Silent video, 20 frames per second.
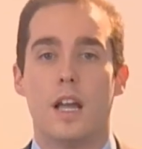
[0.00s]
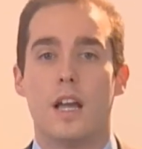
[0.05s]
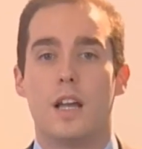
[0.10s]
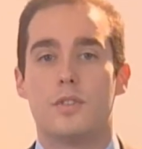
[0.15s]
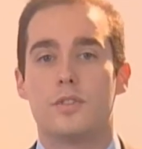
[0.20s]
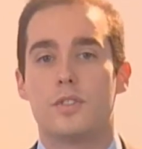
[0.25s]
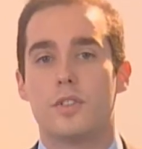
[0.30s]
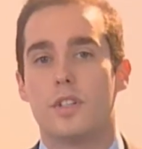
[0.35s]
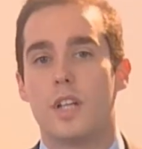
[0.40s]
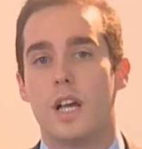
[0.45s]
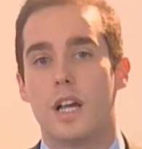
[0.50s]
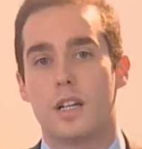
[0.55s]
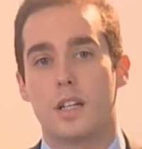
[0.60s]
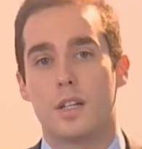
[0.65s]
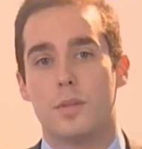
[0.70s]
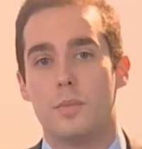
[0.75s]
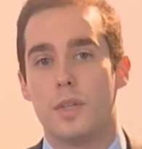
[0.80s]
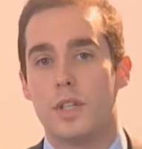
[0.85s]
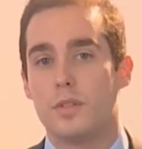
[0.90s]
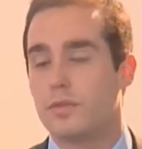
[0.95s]
So that
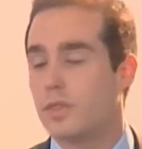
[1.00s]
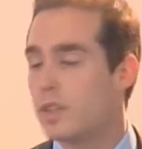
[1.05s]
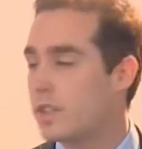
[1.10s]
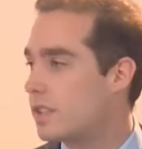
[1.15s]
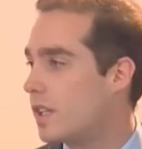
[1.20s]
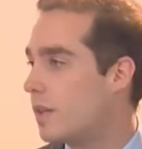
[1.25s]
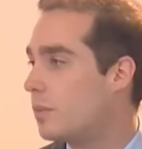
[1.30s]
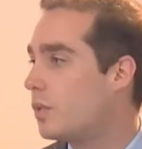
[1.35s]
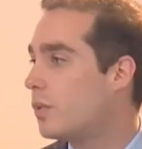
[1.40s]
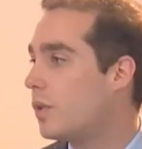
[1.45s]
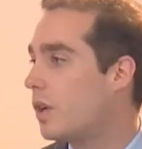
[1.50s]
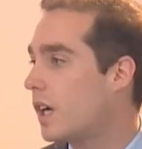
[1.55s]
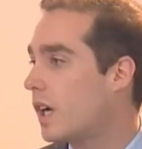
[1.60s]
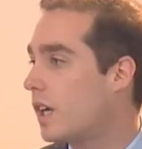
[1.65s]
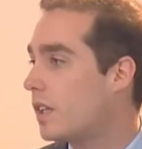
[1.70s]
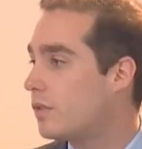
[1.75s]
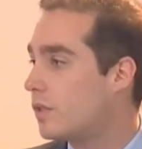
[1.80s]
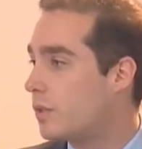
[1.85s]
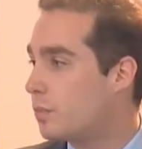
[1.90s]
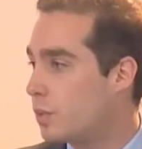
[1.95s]
can be, for example, what
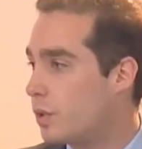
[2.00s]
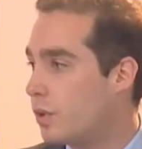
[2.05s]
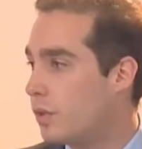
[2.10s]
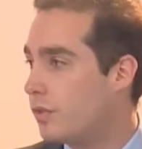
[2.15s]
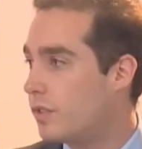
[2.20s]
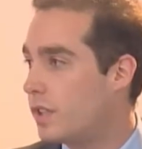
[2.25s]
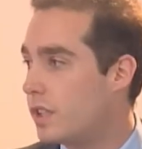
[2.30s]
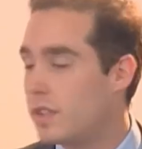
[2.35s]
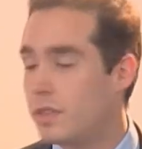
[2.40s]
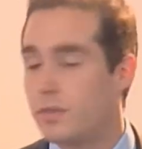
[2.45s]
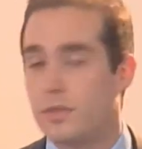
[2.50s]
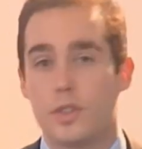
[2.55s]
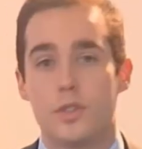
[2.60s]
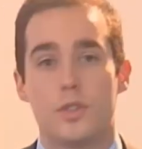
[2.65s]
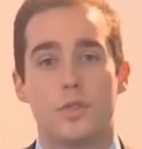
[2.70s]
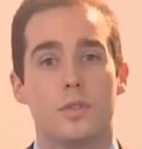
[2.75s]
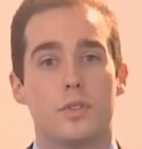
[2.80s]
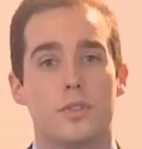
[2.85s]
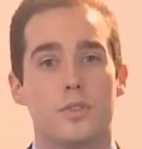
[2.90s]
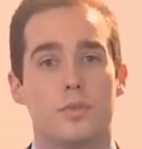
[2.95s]
kind of approved
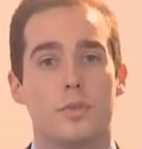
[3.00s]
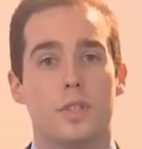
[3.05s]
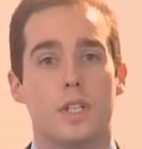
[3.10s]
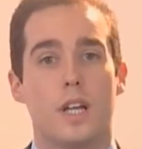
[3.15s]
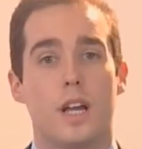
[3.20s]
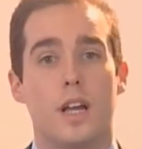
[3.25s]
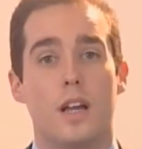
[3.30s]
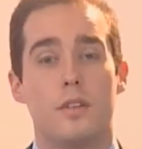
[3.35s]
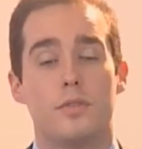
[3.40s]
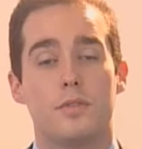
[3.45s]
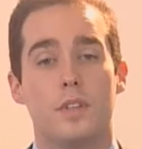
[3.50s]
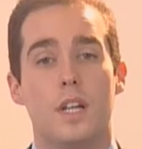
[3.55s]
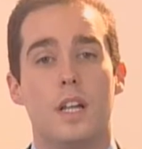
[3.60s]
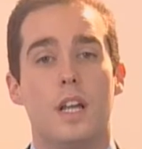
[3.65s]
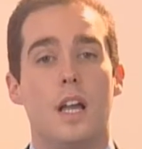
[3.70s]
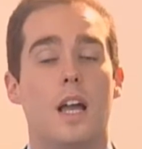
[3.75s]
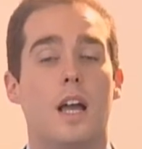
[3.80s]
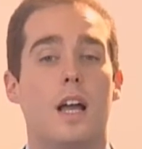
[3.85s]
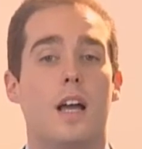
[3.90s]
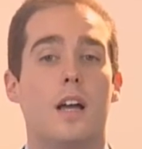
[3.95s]
individuals we have.
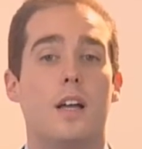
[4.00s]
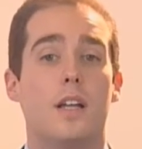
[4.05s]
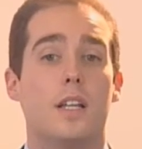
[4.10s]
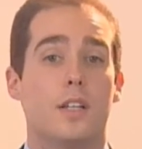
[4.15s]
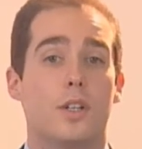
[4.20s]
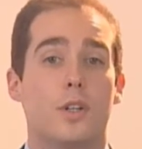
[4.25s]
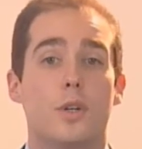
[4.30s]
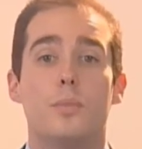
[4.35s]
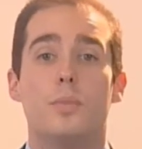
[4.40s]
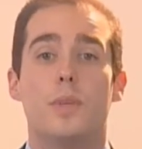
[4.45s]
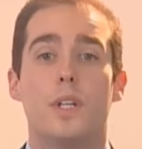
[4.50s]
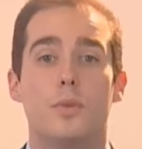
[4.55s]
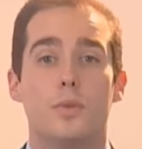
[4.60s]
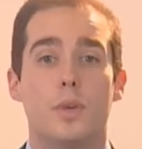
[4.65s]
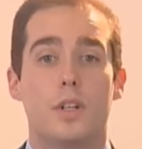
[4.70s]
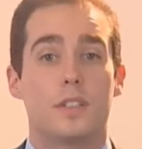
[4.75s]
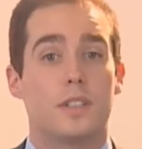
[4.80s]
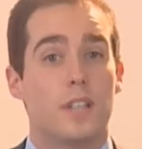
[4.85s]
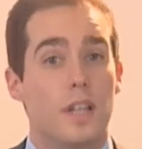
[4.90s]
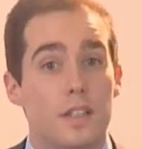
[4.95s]
It could be
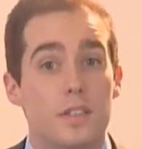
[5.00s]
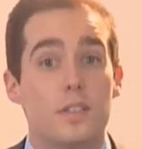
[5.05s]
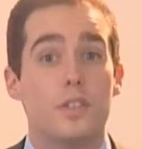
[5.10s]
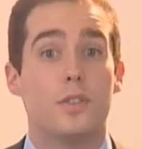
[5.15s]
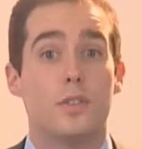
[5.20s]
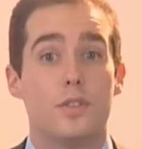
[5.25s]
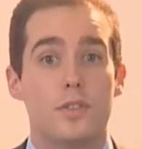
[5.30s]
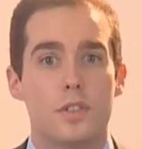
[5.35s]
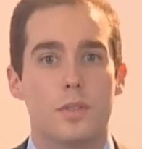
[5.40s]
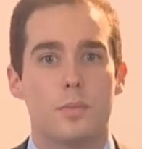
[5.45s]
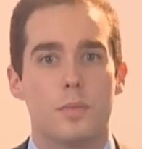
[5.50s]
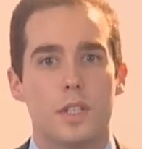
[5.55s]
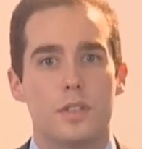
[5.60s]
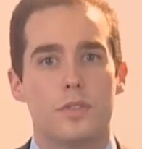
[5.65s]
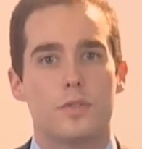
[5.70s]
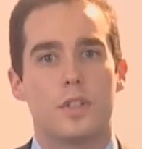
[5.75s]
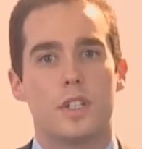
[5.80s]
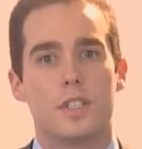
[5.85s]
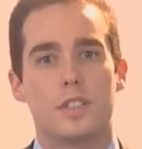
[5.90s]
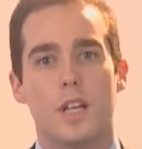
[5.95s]
what data you submit,
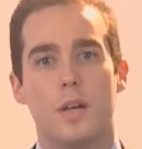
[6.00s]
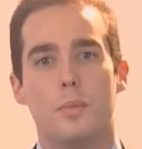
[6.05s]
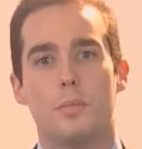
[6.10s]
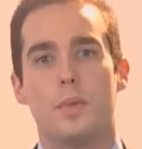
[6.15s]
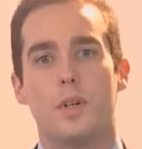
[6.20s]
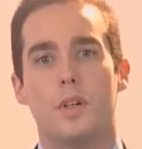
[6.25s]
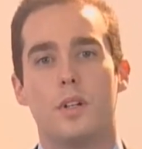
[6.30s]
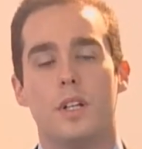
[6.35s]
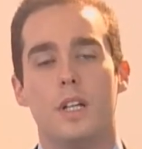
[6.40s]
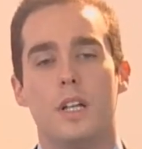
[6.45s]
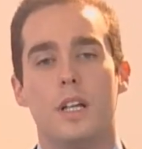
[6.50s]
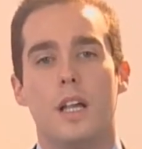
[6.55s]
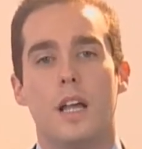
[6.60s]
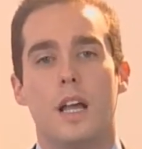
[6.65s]
for example.